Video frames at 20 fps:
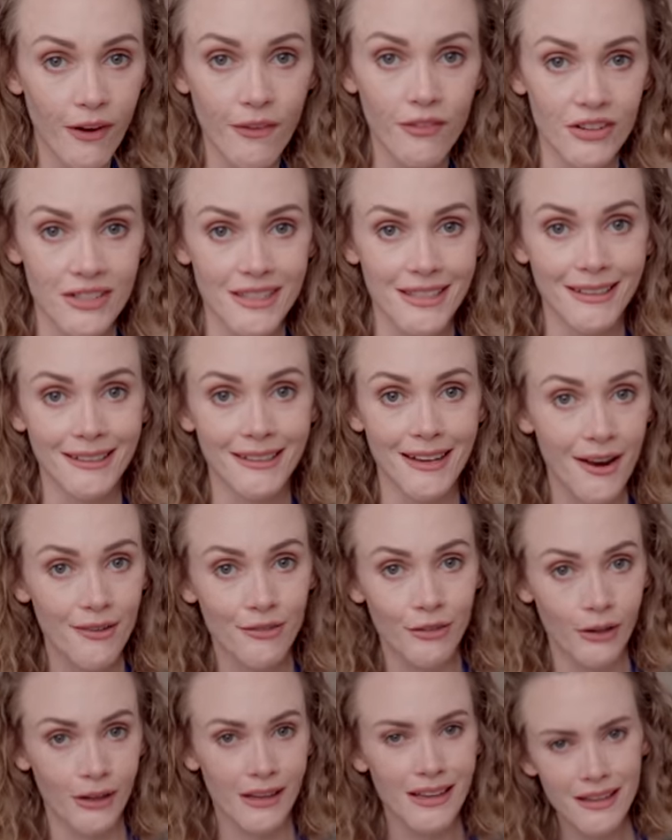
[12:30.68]
ever seen,
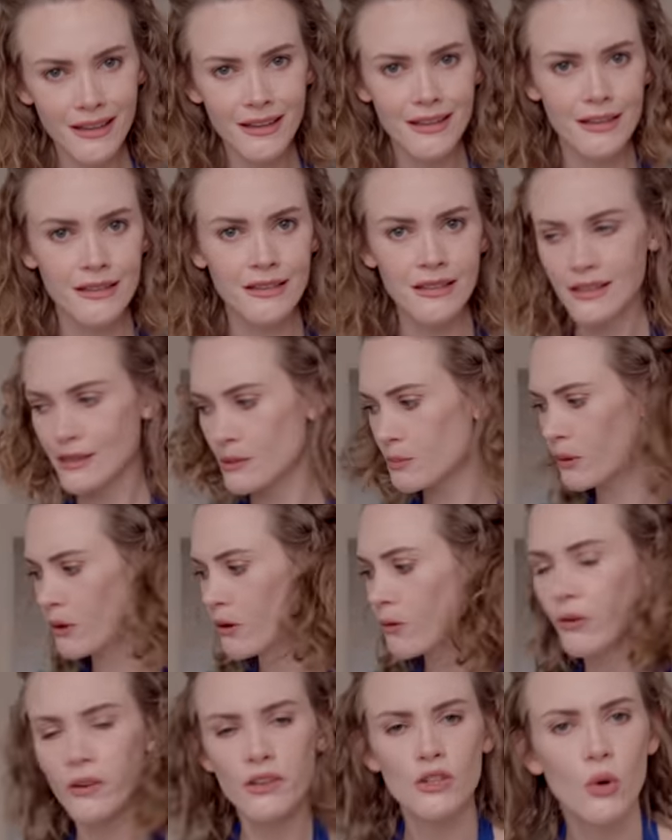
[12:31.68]
ever. It is. It's
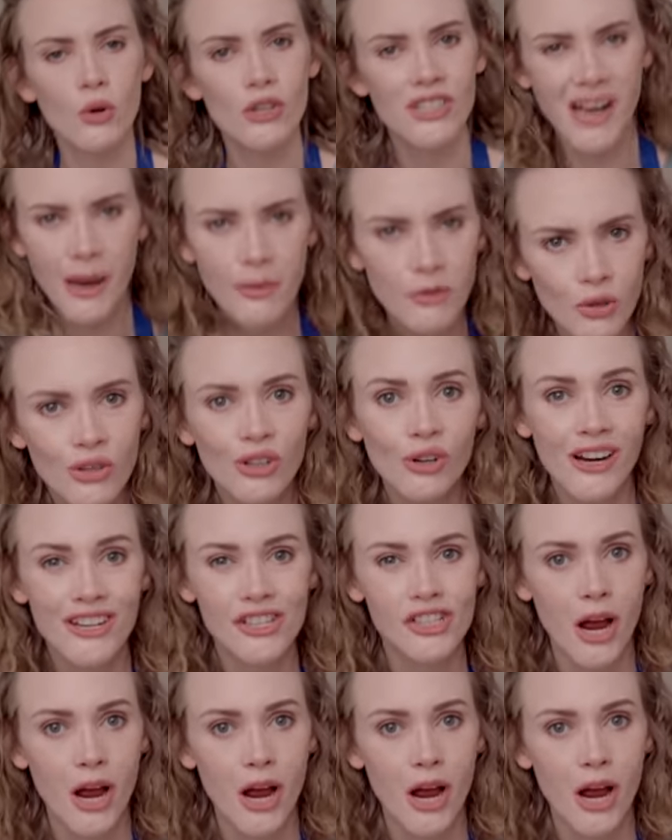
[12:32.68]
beautiful. It's gorgeous. I'm doing a great